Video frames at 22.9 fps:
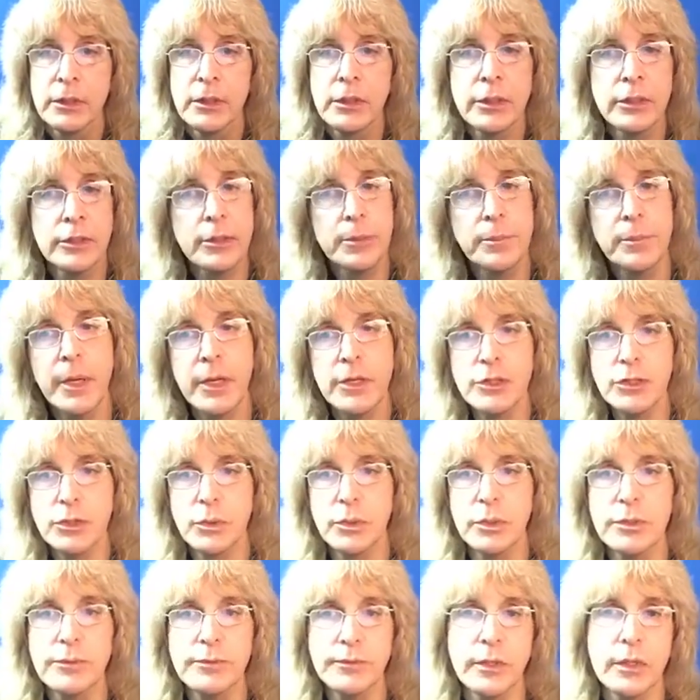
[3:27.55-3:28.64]
Look, in the past
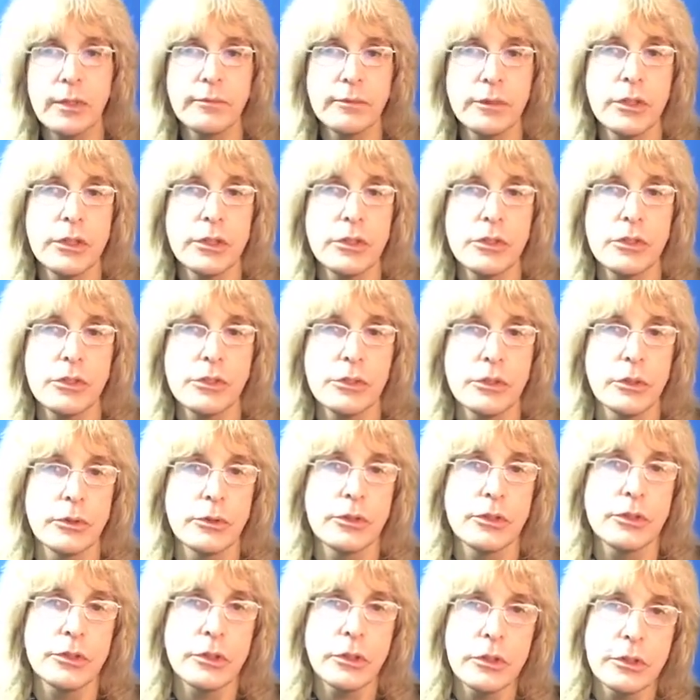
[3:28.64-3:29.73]
25 years or so,
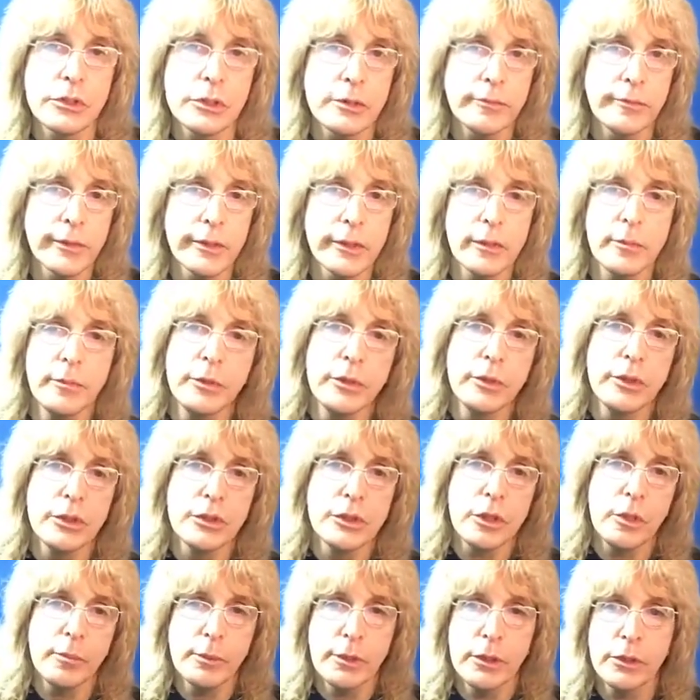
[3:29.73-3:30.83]
the scientific
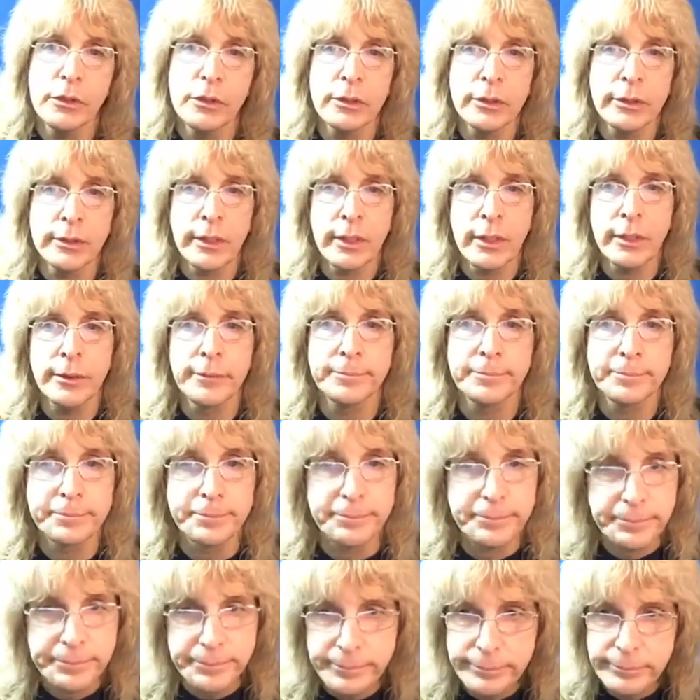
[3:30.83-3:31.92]
community's come along now
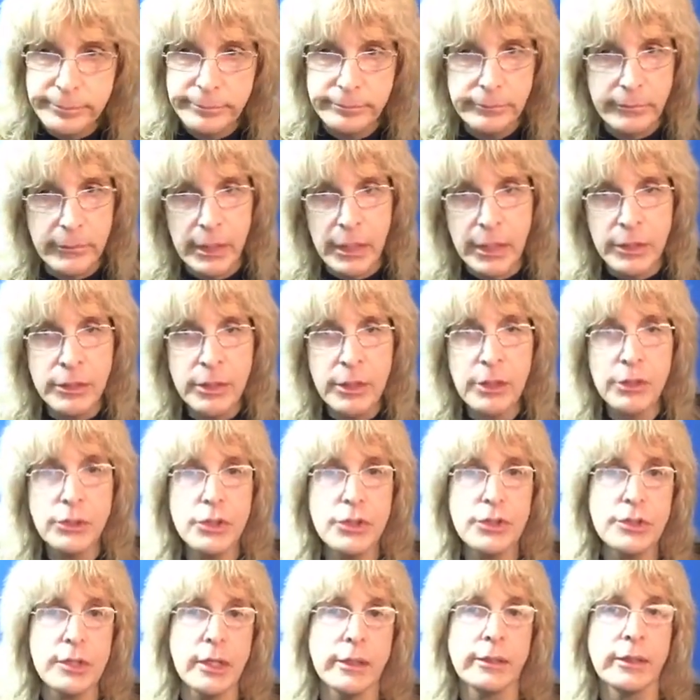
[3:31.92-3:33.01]
and they
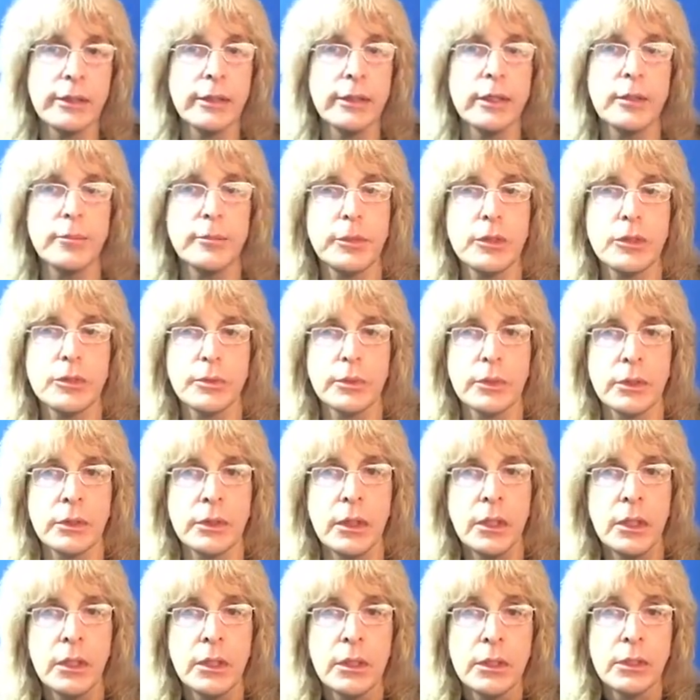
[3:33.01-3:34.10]
understand the link between
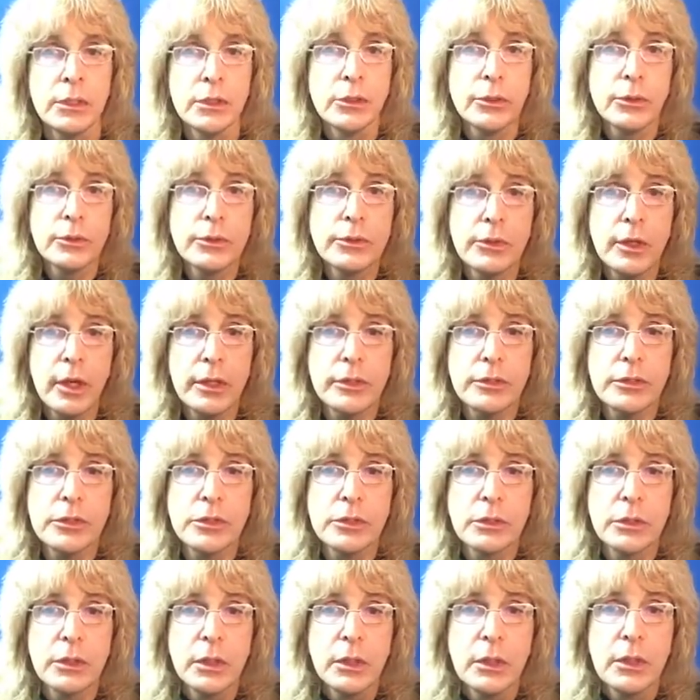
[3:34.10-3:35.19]
your
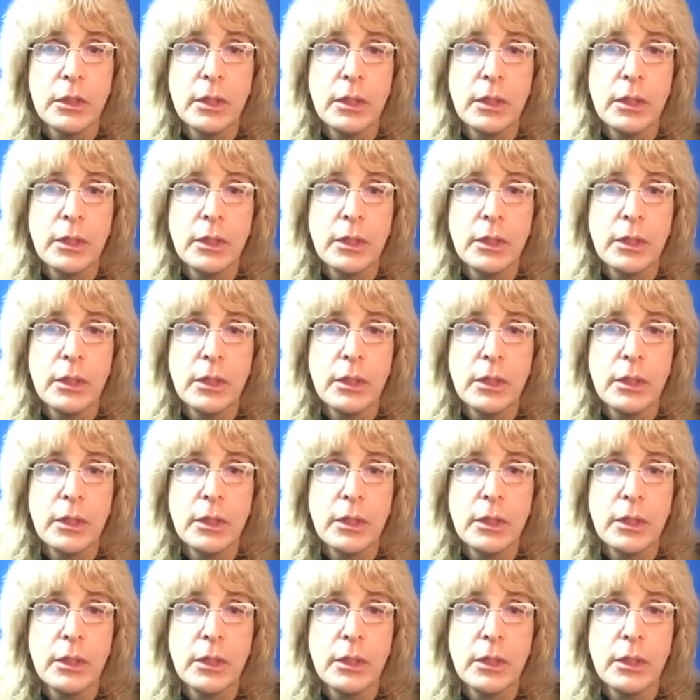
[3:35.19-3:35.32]
thoughts